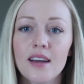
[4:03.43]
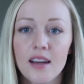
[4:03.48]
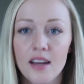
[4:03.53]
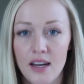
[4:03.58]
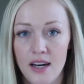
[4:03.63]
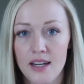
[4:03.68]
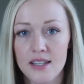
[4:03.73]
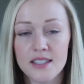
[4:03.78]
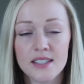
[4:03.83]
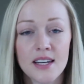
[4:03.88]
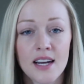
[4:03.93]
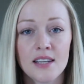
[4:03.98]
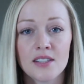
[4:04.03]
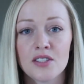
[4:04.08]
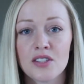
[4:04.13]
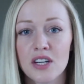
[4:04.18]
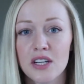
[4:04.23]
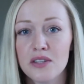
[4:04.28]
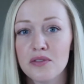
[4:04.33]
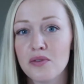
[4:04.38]
It isn't as
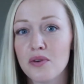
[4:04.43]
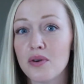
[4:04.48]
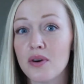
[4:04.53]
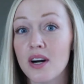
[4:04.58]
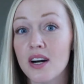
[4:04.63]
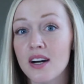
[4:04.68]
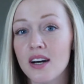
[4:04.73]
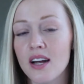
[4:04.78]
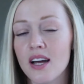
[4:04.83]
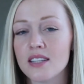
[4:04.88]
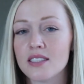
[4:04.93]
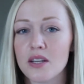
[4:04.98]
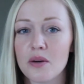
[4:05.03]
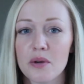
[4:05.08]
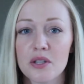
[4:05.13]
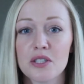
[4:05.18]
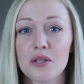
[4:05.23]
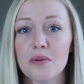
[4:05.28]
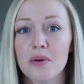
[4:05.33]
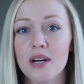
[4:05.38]
straightforward as I
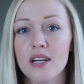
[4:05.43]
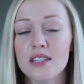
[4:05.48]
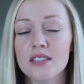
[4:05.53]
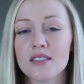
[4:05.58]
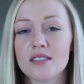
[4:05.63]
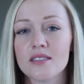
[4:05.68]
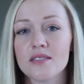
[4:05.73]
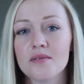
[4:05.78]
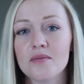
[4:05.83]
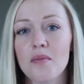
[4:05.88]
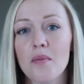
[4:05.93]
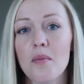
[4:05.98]
wish it was,